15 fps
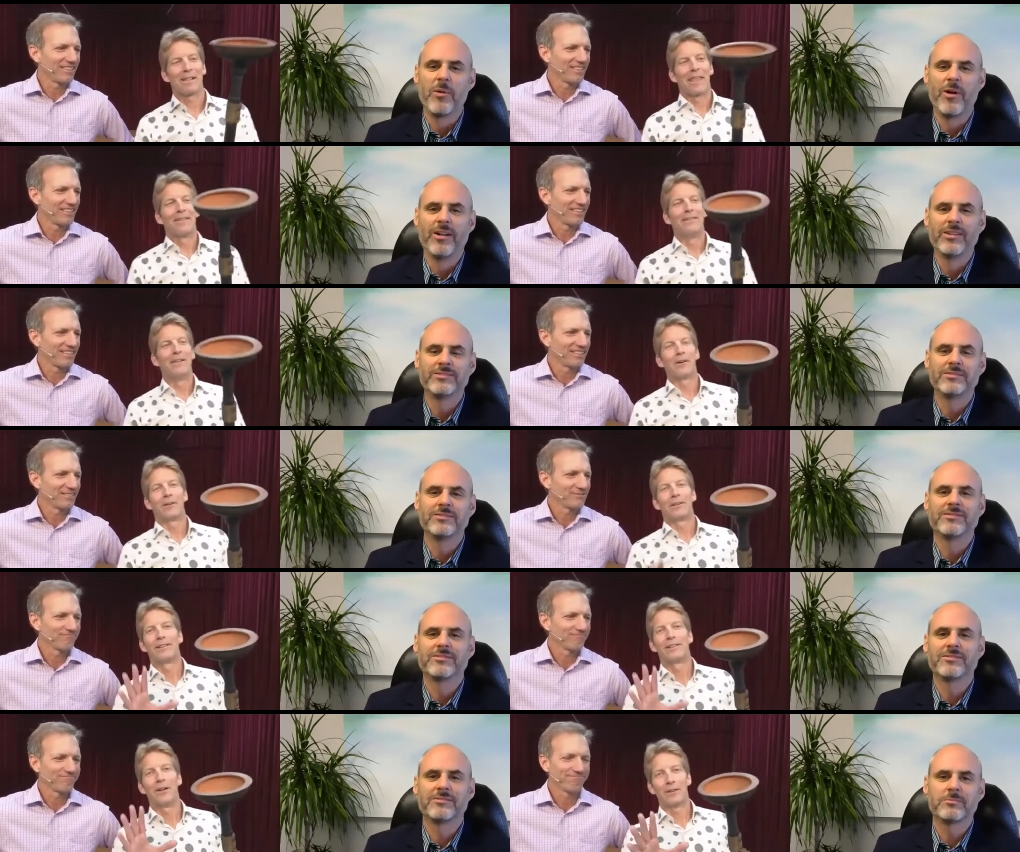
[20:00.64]
Speaker 1: No, no,
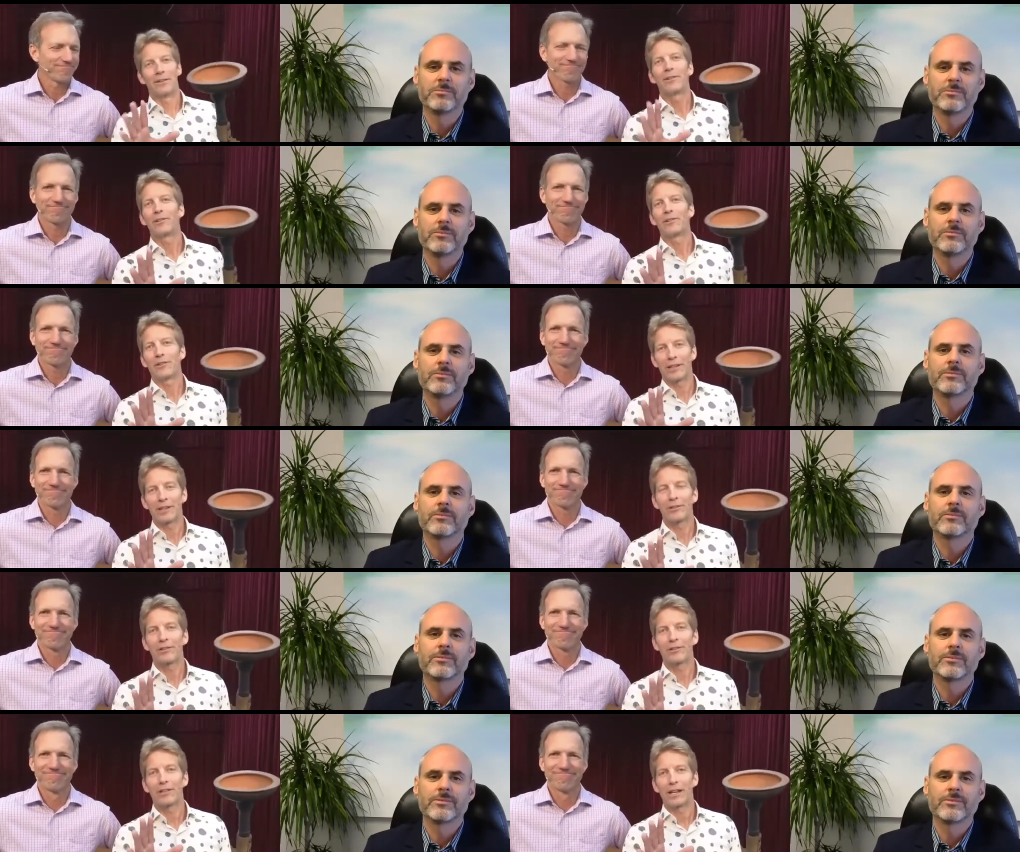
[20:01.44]
this is this is
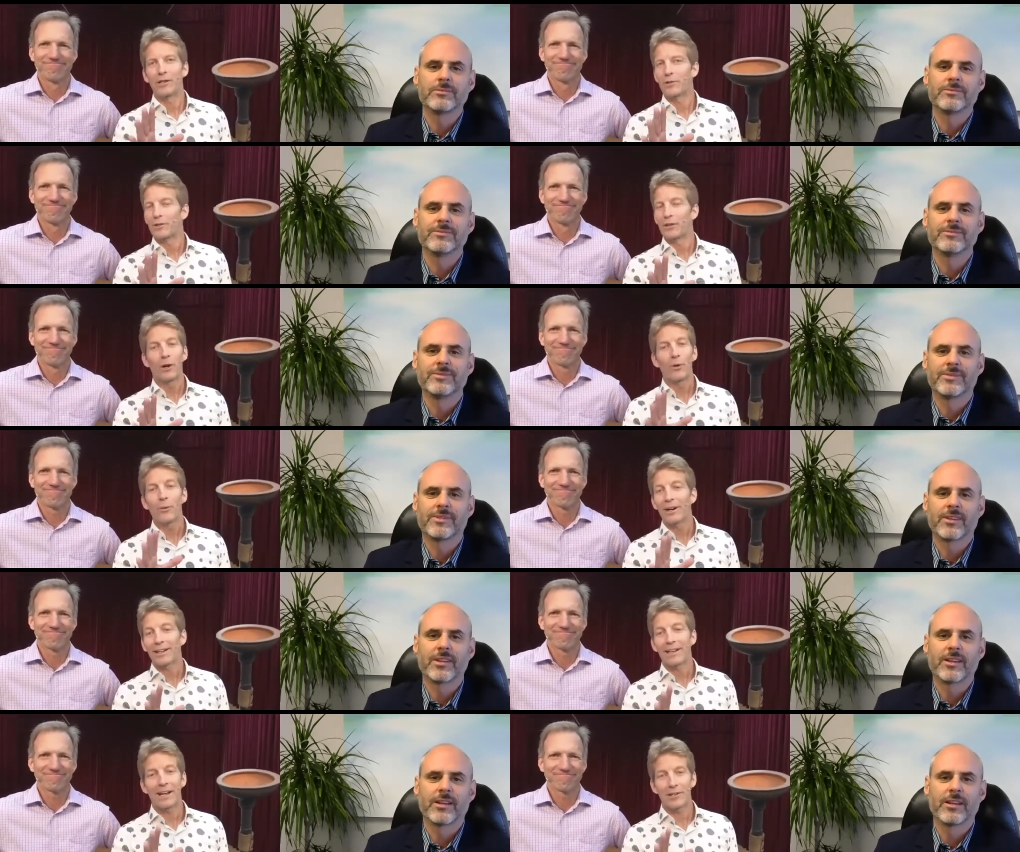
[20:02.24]
dangerous. You don't want to catch the